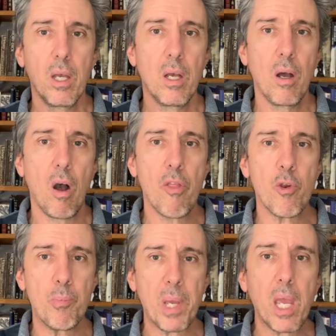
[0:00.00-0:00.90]
other
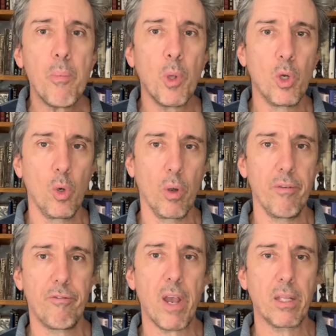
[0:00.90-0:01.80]
people who are
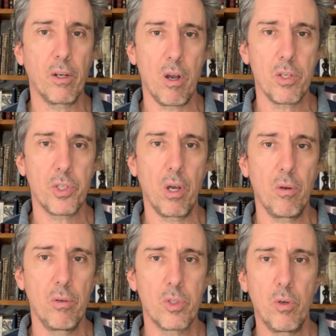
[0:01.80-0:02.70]
infected also.
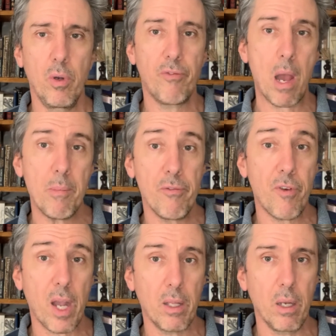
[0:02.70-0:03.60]
So if I'm
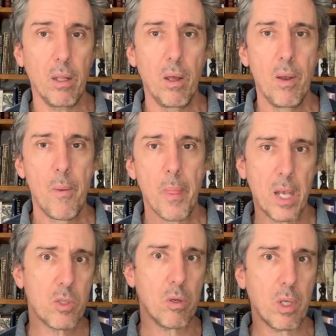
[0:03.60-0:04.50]
infected, I
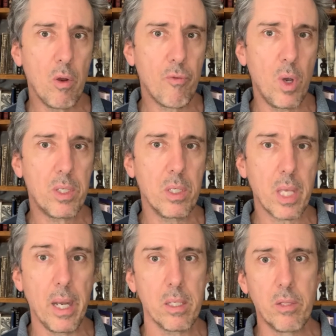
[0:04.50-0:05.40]
start to hear voices,
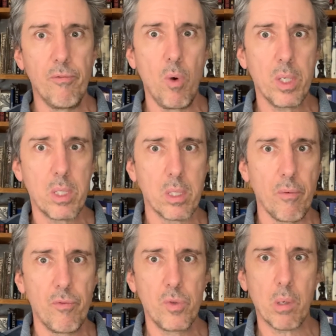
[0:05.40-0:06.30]
and it's the voices of
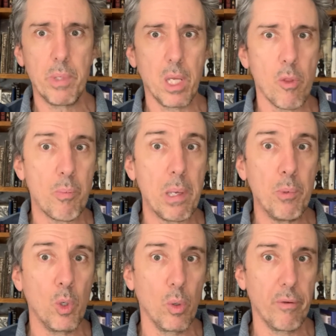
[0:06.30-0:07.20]
some of the other people
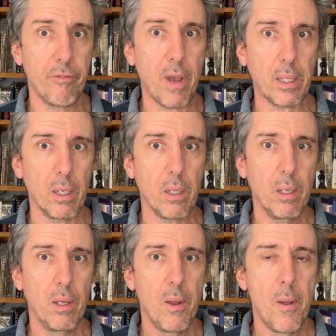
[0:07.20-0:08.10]
who are infected.
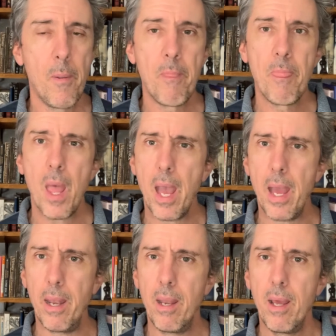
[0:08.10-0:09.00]

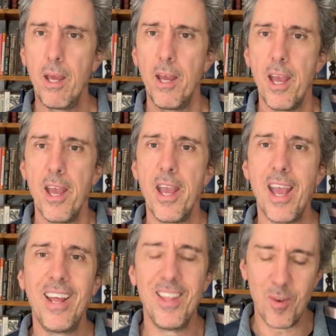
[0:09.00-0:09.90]
And
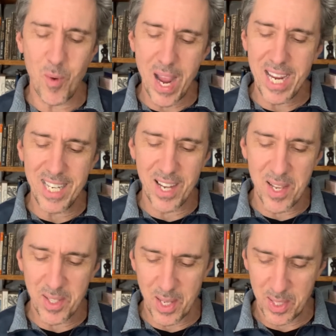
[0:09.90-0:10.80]
the way he
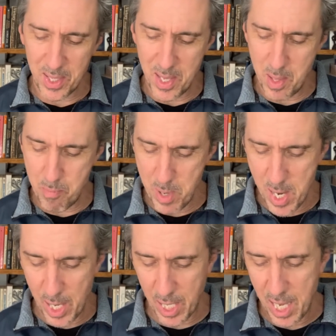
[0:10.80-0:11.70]
does this in the
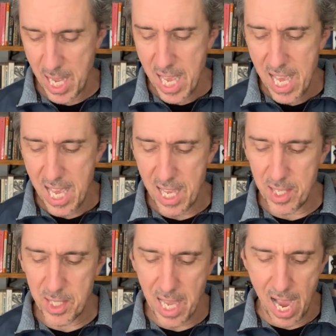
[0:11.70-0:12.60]
book is
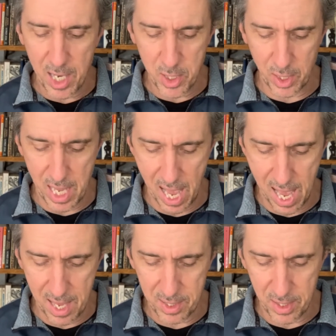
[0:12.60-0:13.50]
he actually
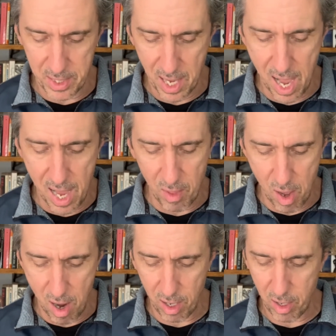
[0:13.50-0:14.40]
has the
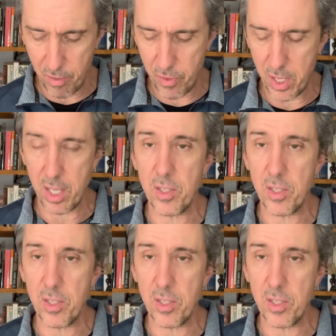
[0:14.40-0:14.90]
dialogue of the